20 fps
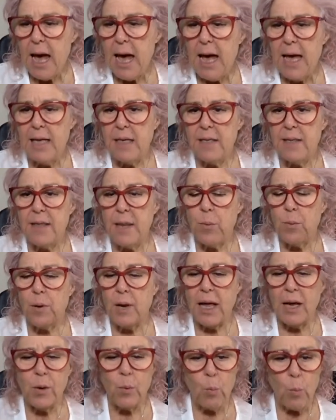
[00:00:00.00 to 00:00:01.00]
and they were
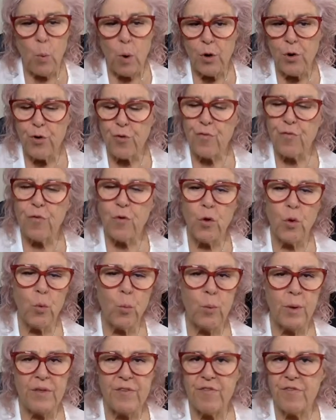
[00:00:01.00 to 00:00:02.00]
like wonderful.
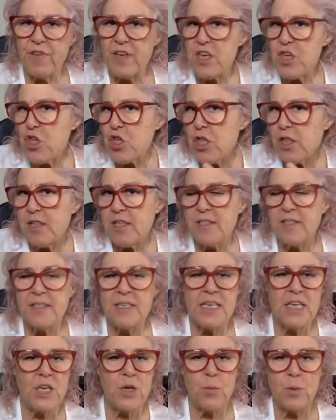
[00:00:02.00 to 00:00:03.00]
We fish in the
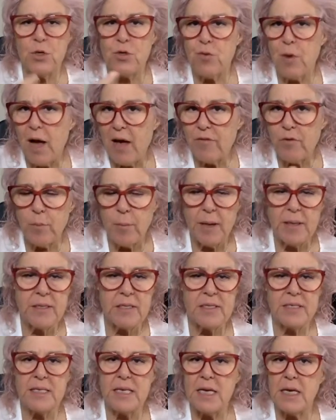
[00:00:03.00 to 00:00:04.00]
sea, we travel by
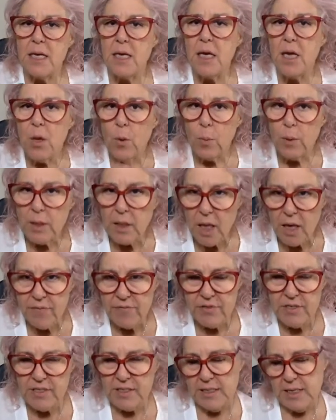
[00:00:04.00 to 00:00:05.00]
the sea, we
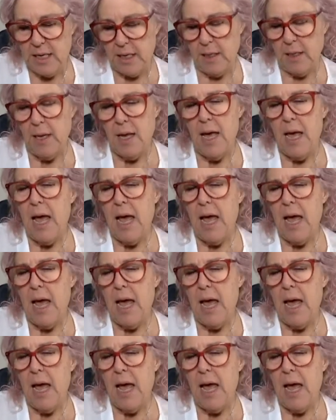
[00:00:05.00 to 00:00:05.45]
love the sea.